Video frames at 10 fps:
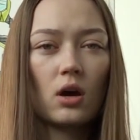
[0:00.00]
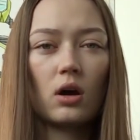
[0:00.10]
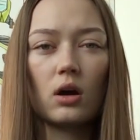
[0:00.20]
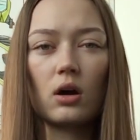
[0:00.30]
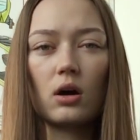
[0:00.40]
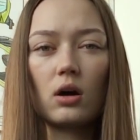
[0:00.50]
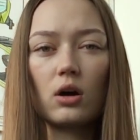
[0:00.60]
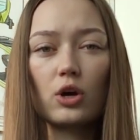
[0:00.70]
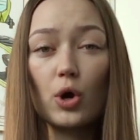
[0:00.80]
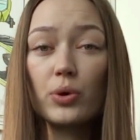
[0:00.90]

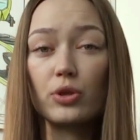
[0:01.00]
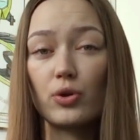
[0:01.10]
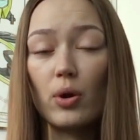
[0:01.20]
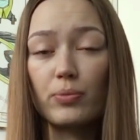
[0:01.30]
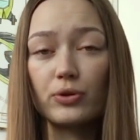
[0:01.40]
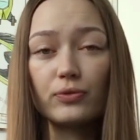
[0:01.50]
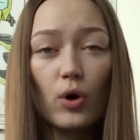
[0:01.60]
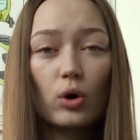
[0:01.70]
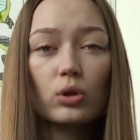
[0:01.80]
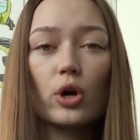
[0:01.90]
going through your
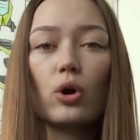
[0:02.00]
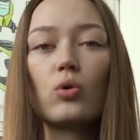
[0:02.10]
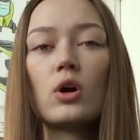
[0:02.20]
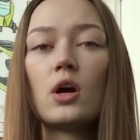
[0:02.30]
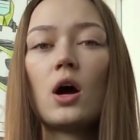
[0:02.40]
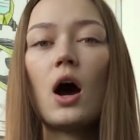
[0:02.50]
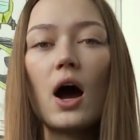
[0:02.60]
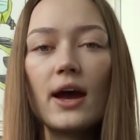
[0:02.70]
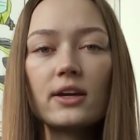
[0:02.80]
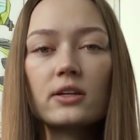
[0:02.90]
portfolio,
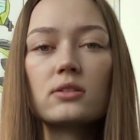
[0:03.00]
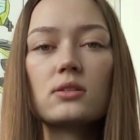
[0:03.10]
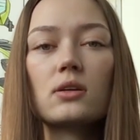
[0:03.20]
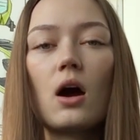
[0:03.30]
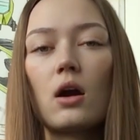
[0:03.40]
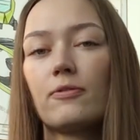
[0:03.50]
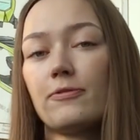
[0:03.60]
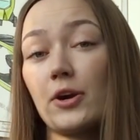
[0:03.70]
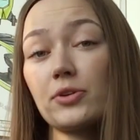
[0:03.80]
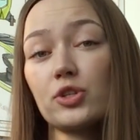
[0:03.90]
icons are
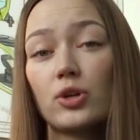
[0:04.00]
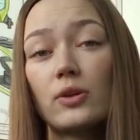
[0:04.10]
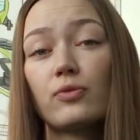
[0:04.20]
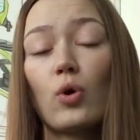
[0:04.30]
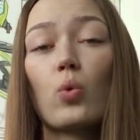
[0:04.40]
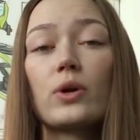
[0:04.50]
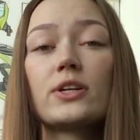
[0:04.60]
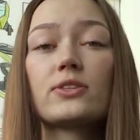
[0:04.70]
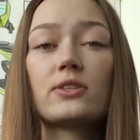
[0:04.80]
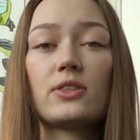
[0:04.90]
very
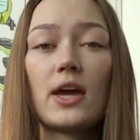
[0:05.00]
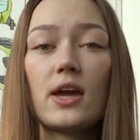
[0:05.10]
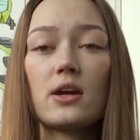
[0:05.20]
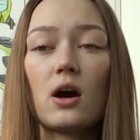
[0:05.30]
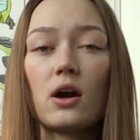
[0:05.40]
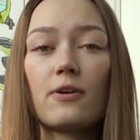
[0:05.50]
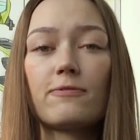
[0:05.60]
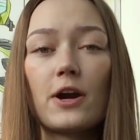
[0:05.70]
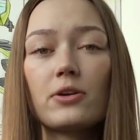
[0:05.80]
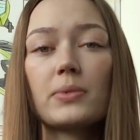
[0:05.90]
straightforward, they are
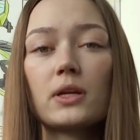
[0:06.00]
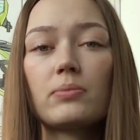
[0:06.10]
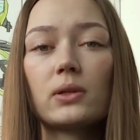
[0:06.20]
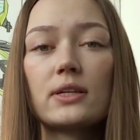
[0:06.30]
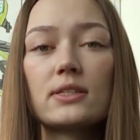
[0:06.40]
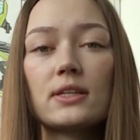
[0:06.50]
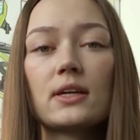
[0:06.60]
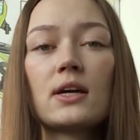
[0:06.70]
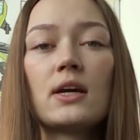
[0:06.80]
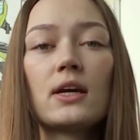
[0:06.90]
very minimalistic,
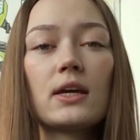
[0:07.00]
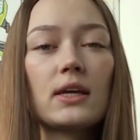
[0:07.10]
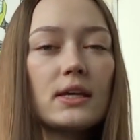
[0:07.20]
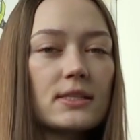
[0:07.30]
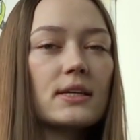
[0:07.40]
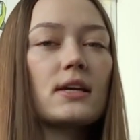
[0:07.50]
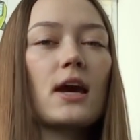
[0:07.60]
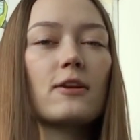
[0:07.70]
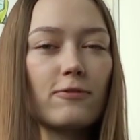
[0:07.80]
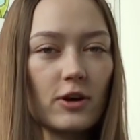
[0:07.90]
easy
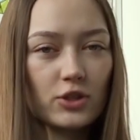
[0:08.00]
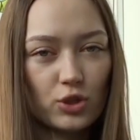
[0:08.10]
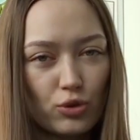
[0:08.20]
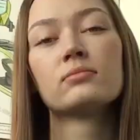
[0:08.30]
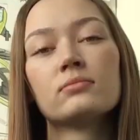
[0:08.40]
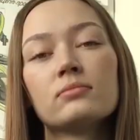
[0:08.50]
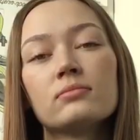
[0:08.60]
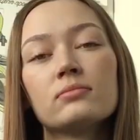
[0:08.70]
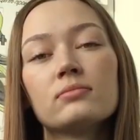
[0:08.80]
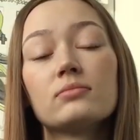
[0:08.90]
and fast to read.
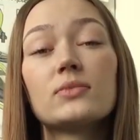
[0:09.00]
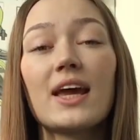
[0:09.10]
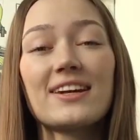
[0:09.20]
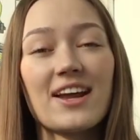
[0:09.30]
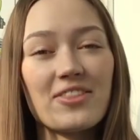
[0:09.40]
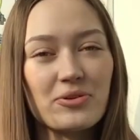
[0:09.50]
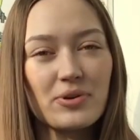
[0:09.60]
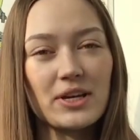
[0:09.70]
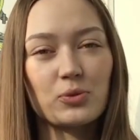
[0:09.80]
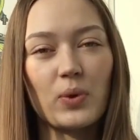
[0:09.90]
Another
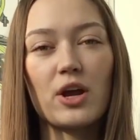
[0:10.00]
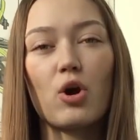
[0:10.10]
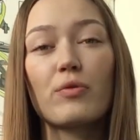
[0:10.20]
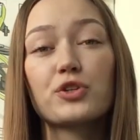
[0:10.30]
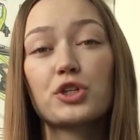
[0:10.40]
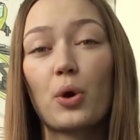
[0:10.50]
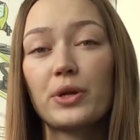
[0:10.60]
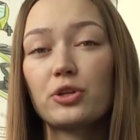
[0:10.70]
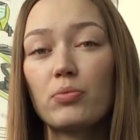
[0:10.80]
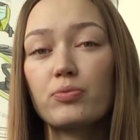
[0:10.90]
great way of
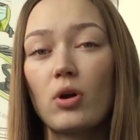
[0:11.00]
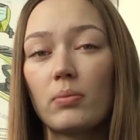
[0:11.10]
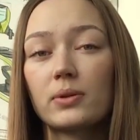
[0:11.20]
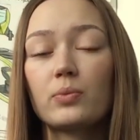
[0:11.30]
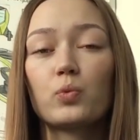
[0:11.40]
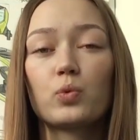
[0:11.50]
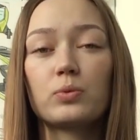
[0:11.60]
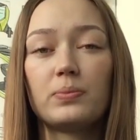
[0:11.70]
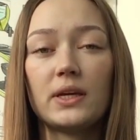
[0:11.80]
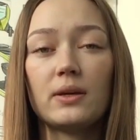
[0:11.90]
showing your problem
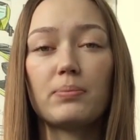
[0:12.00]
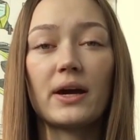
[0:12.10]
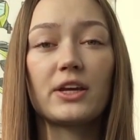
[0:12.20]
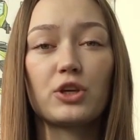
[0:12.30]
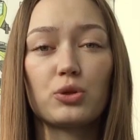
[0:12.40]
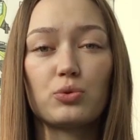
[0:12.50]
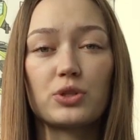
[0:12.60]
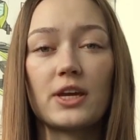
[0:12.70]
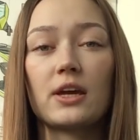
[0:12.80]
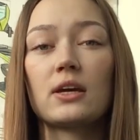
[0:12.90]
would be by
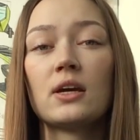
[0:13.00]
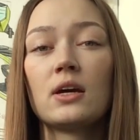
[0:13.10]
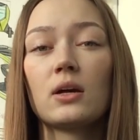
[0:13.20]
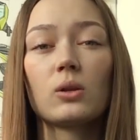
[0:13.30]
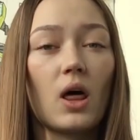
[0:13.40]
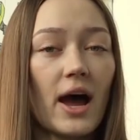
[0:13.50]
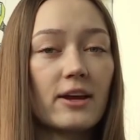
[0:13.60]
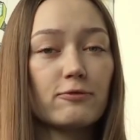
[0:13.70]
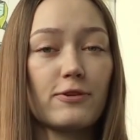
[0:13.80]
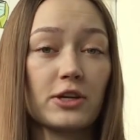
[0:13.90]
using
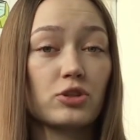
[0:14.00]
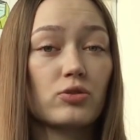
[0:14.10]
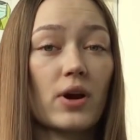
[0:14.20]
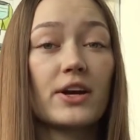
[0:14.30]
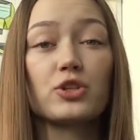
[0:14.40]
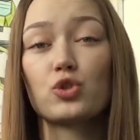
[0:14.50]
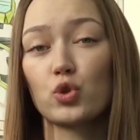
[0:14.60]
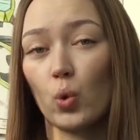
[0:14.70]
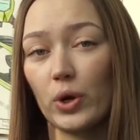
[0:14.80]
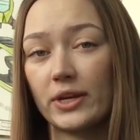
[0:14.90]
line vectorized
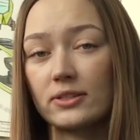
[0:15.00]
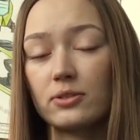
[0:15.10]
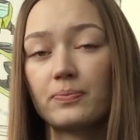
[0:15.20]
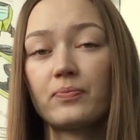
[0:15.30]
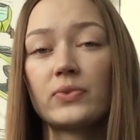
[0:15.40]
drawings.